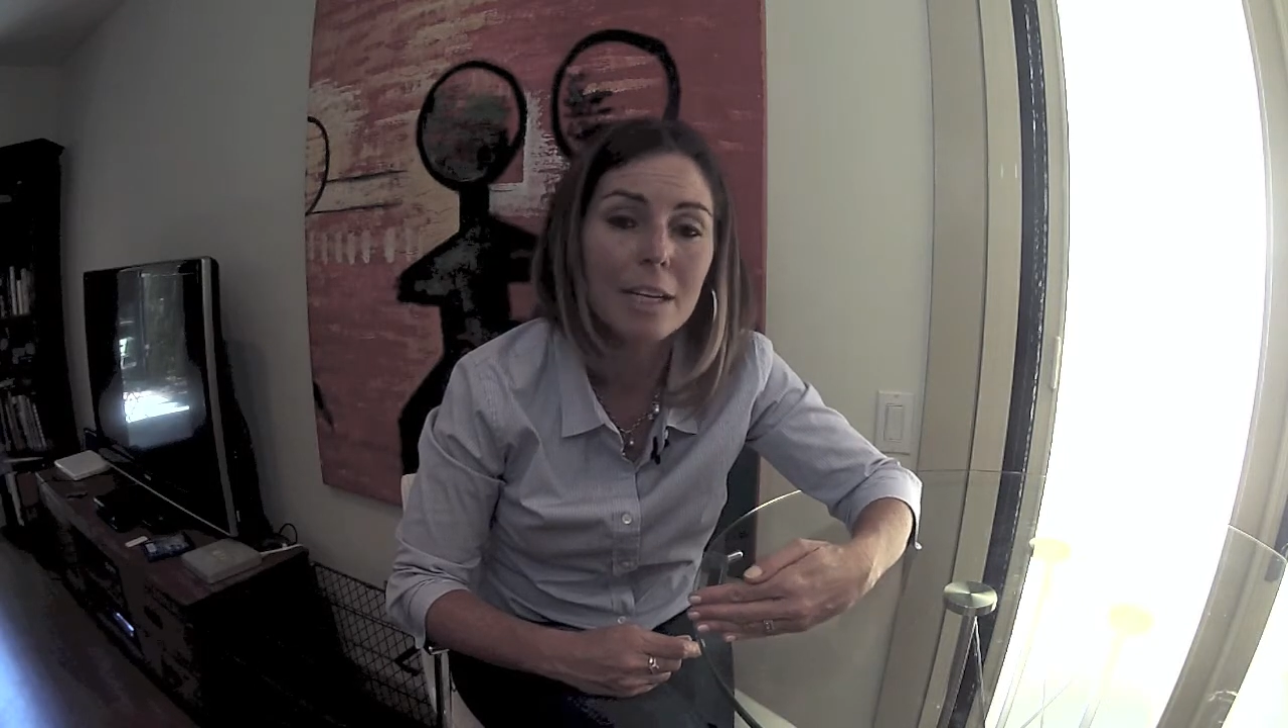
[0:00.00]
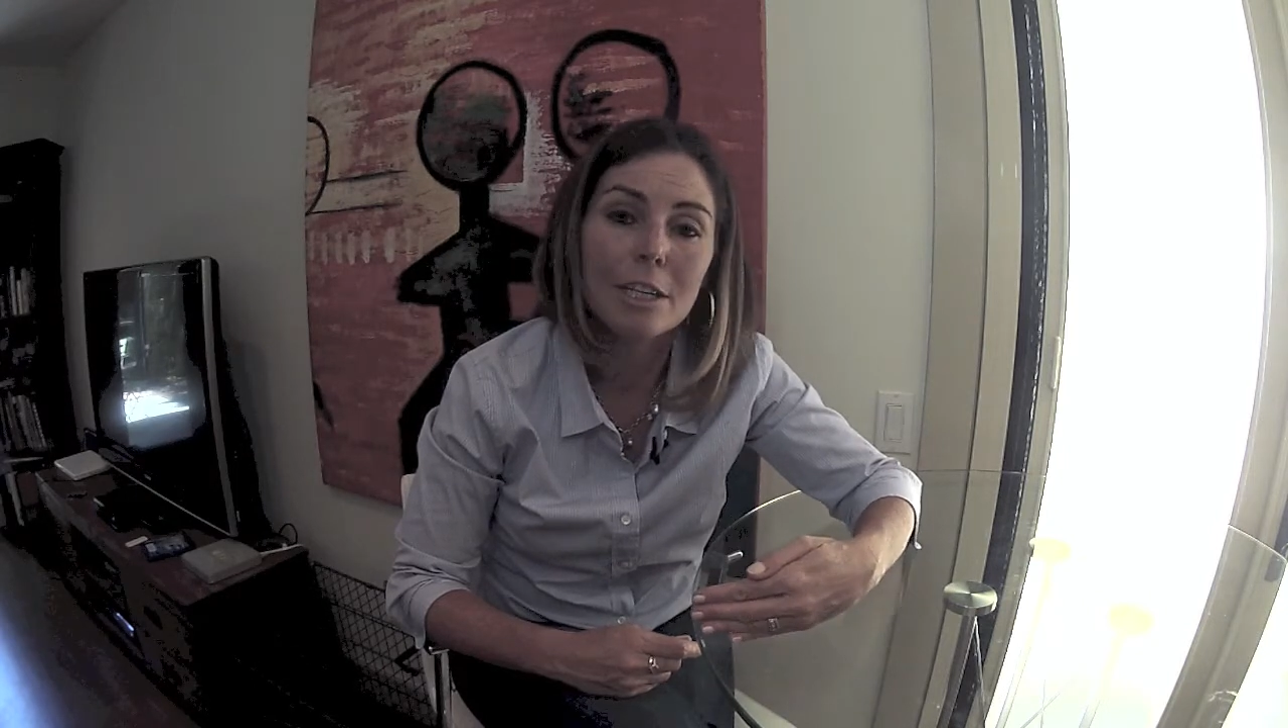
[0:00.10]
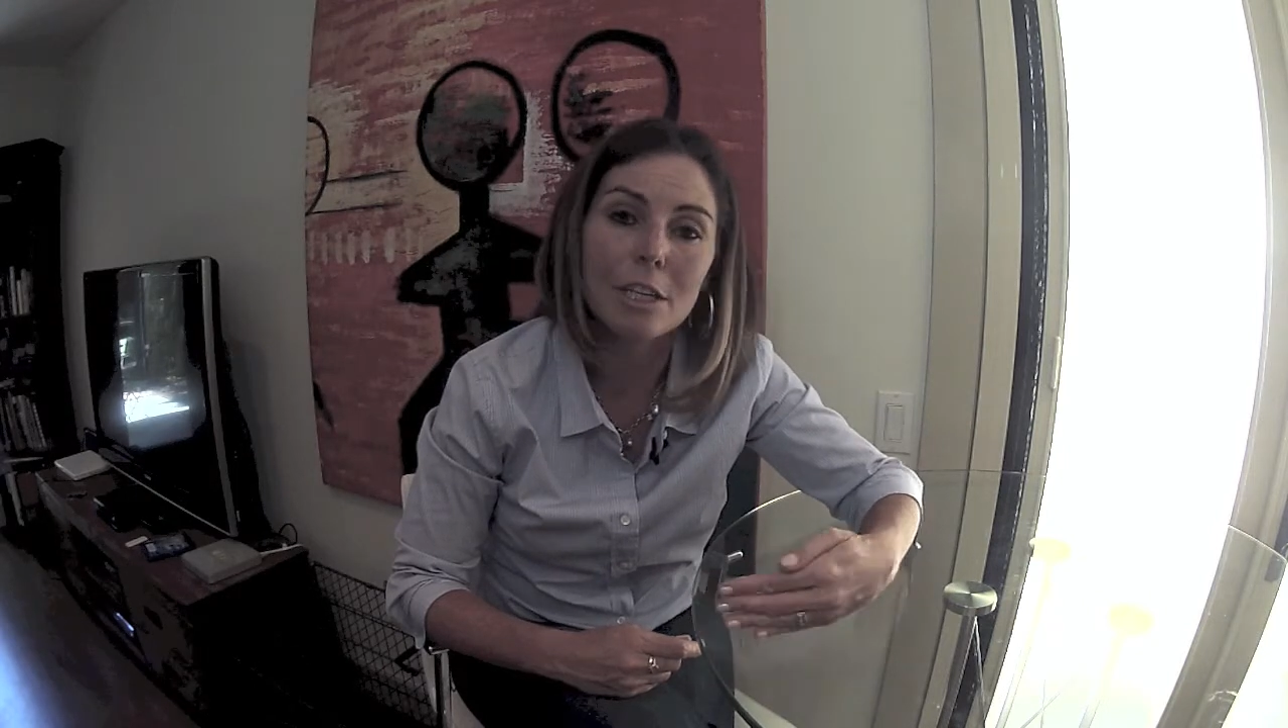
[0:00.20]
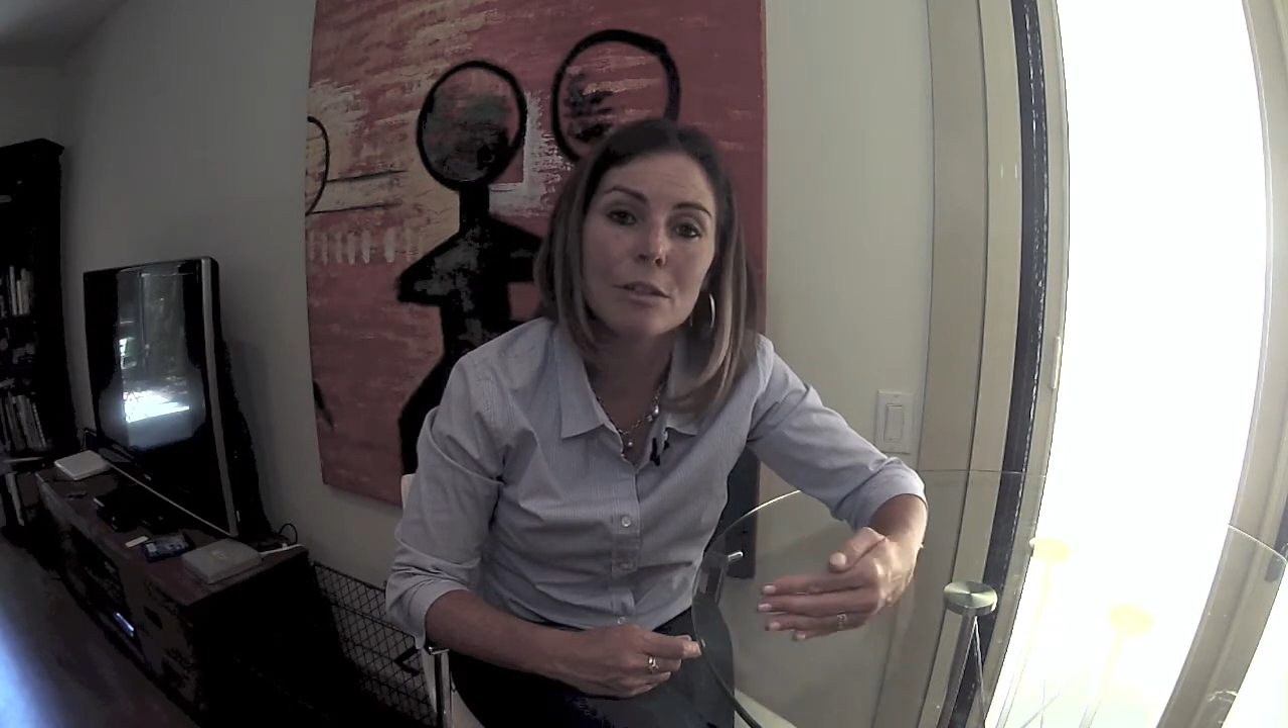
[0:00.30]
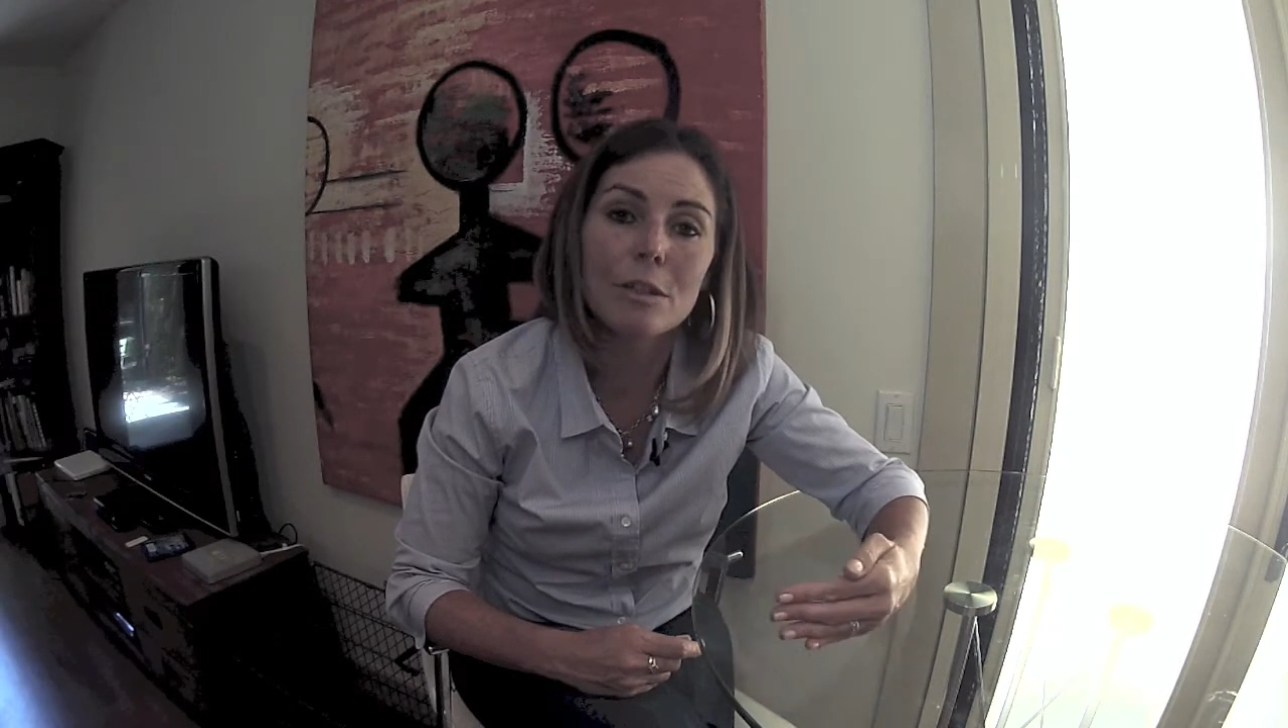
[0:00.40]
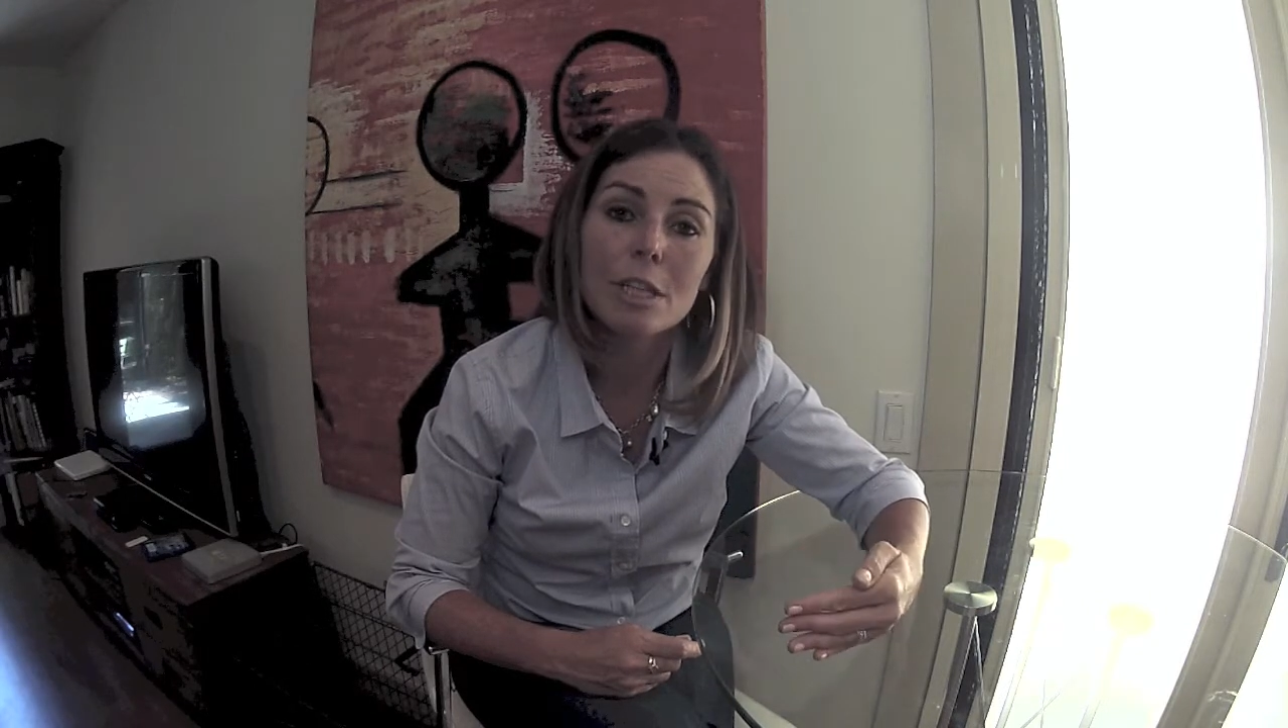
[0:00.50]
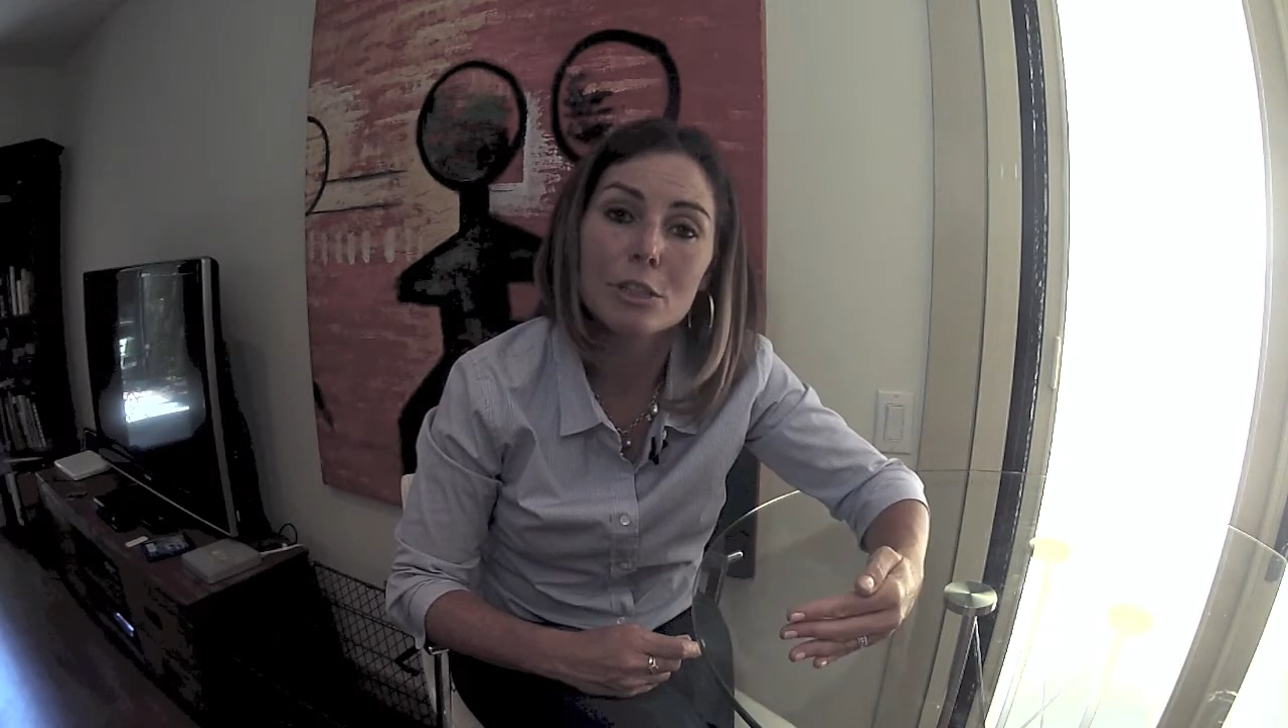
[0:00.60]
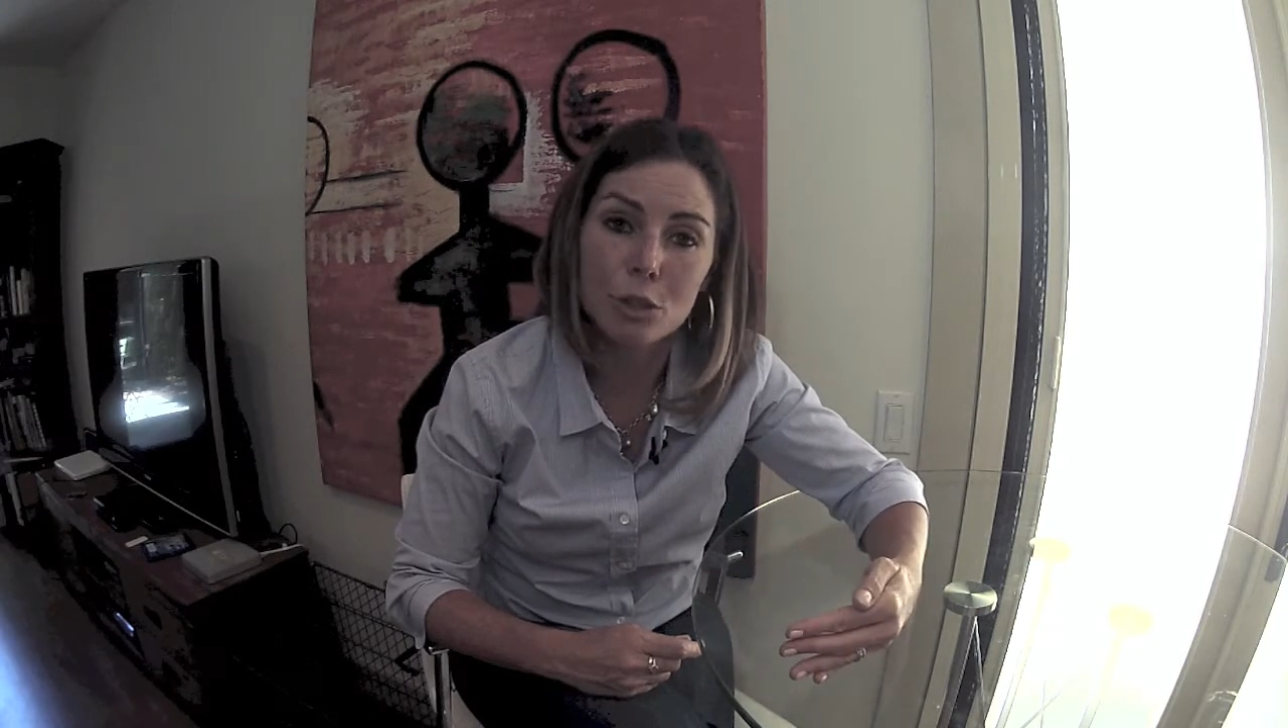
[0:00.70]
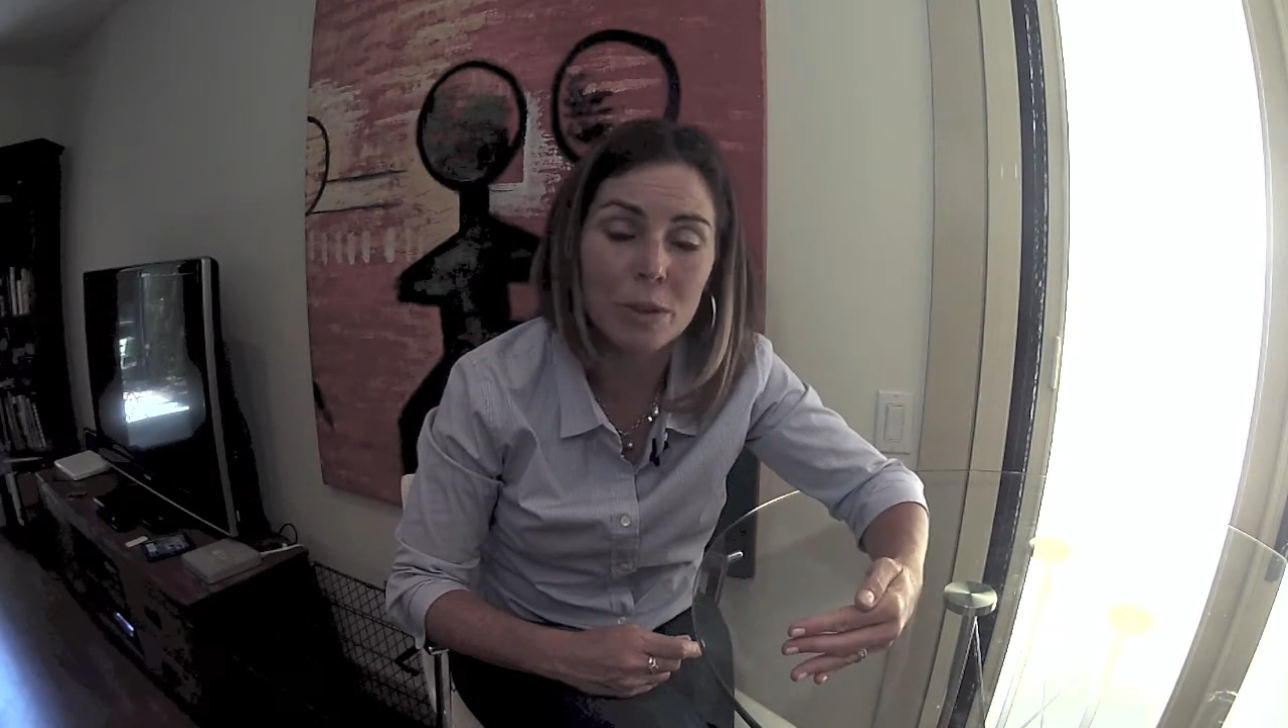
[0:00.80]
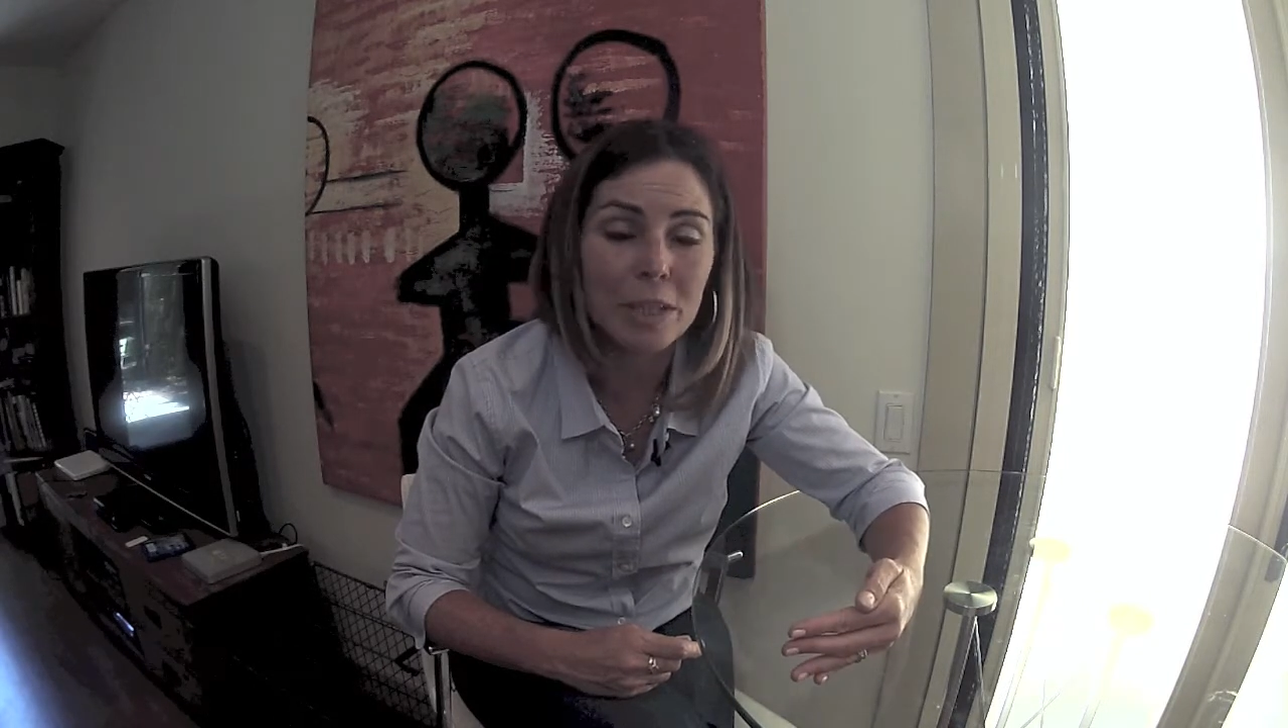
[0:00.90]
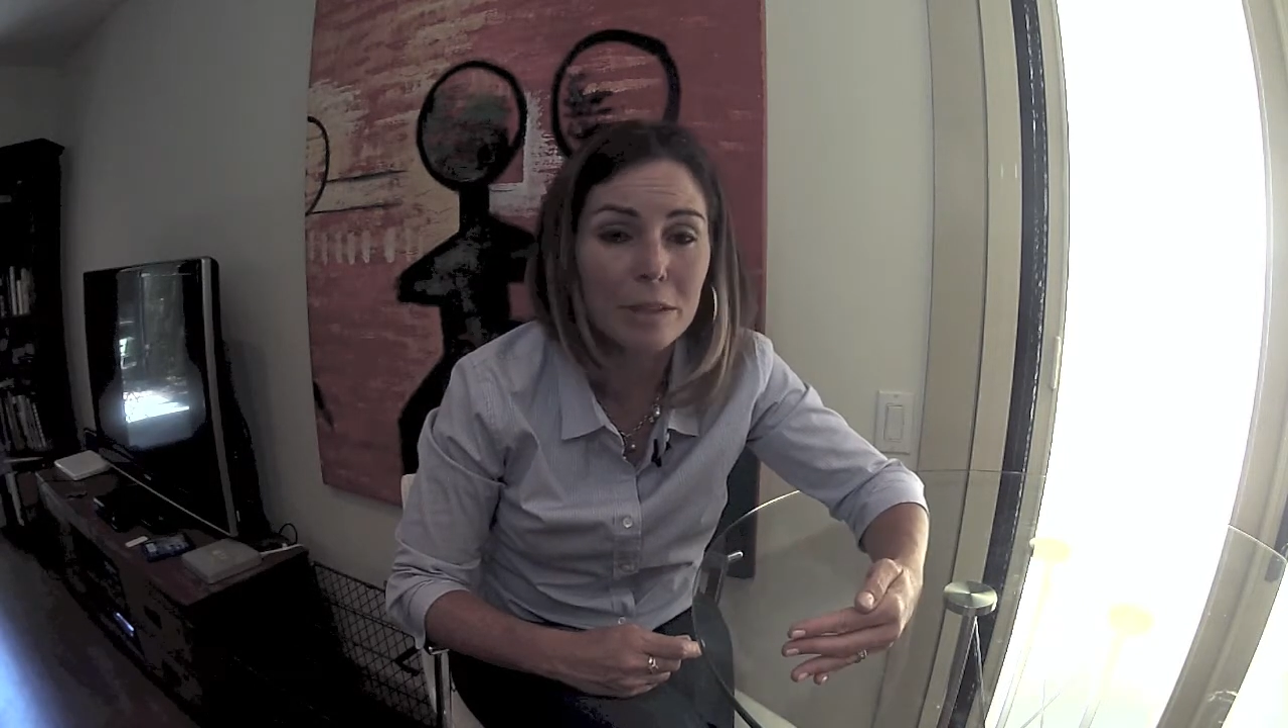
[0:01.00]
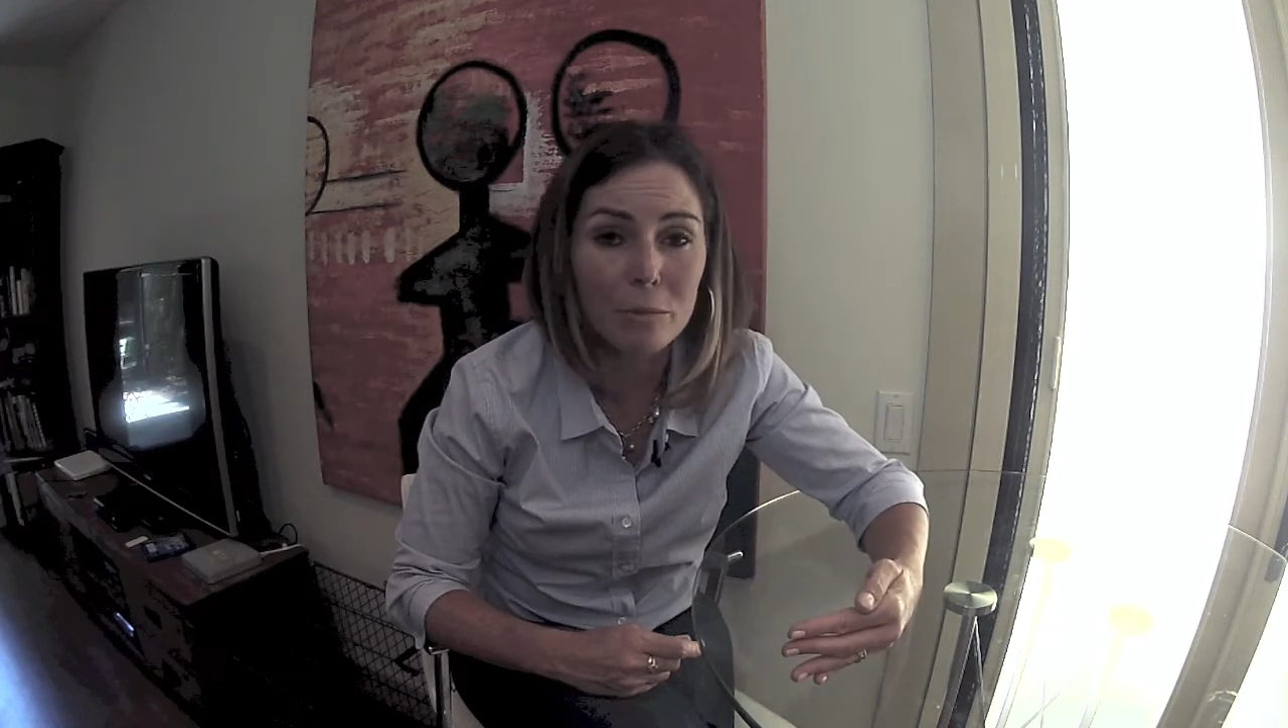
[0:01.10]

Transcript: you know, doing the